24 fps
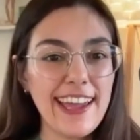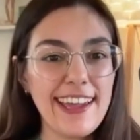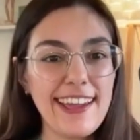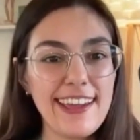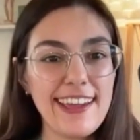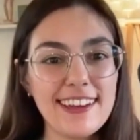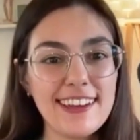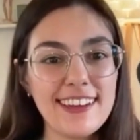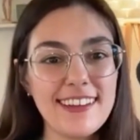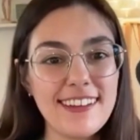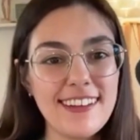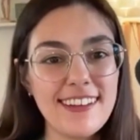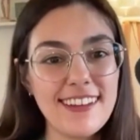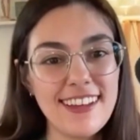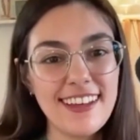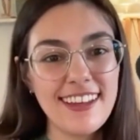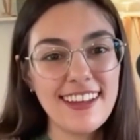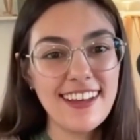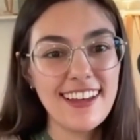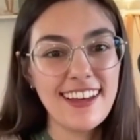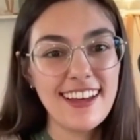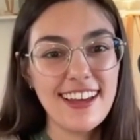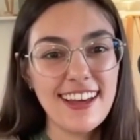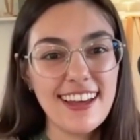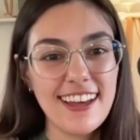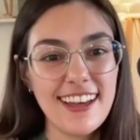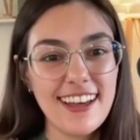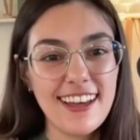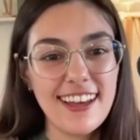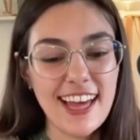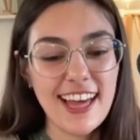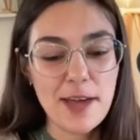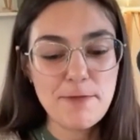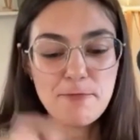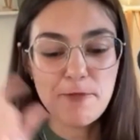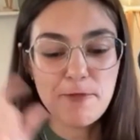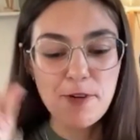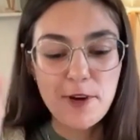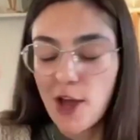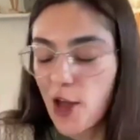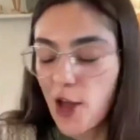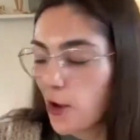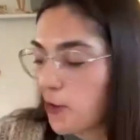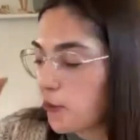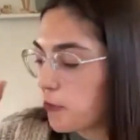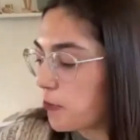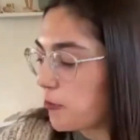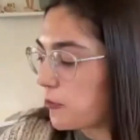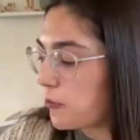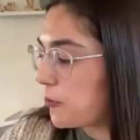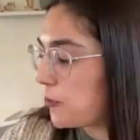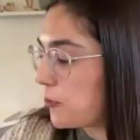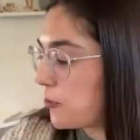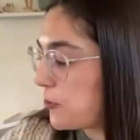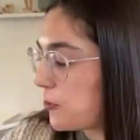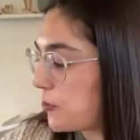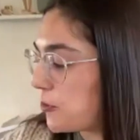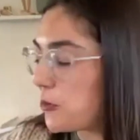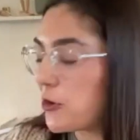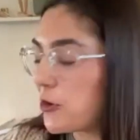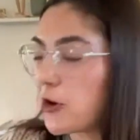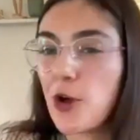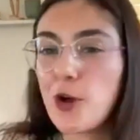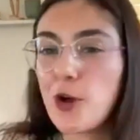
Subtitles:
is so incredible because